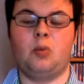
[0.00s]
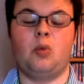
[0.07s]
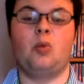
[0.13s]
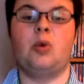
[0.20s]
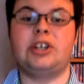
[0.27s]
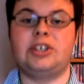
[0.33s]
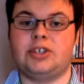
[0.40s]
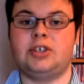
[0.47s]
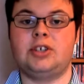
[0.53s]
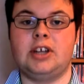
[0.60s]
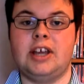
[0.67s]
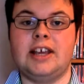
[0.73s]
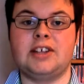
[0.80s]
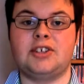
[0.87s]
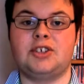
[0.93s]

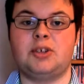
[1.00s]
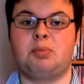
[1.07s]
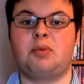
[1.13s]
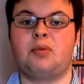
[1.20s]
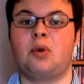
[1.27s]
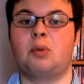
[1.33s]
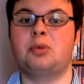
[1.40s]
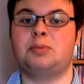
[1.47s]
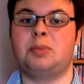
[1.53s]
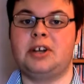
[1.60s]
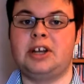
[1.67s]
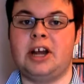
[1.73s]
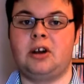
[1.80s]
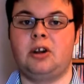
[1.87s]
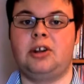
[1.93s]
which is the performance by
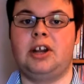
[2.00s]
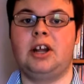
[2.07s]
Daniel